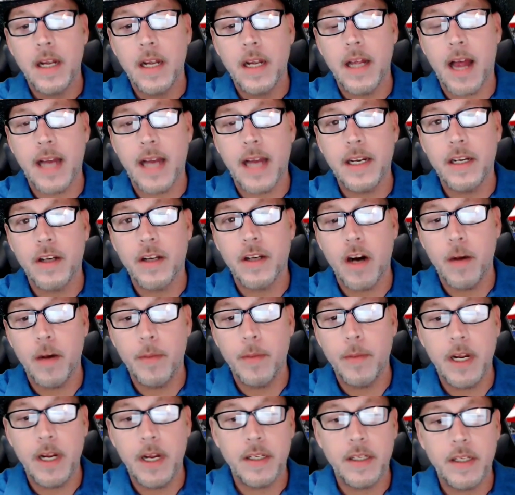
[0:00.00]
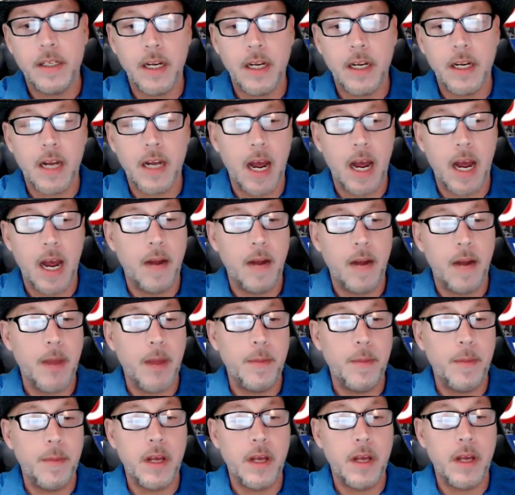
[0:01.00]
like Deterministic and
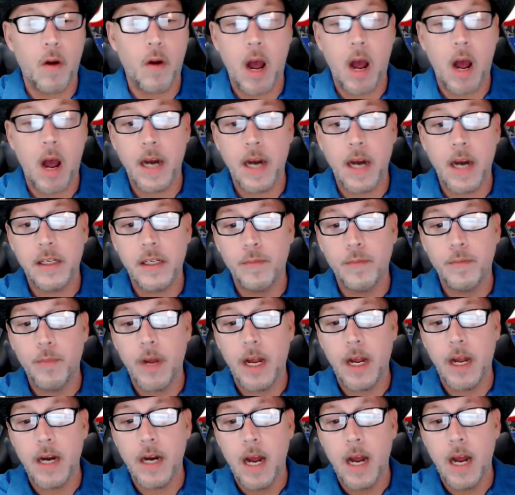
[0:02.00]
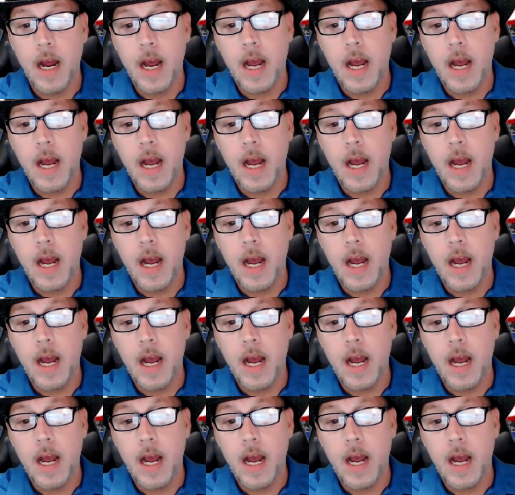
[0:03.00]
maybe Johannes, but